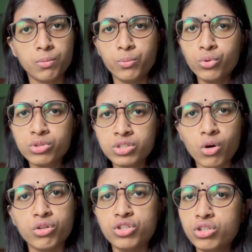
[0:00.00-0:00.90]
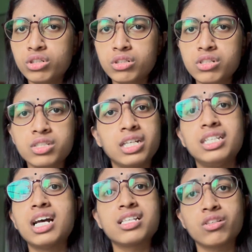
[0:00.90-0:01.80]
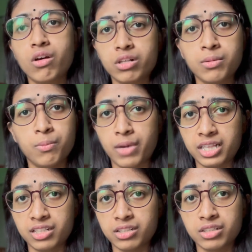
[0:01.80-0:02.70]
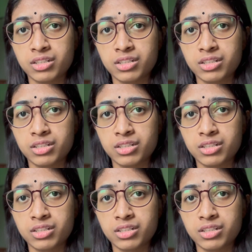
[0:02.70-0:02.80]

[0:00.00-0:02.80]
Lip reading: books or journals, it does not matter.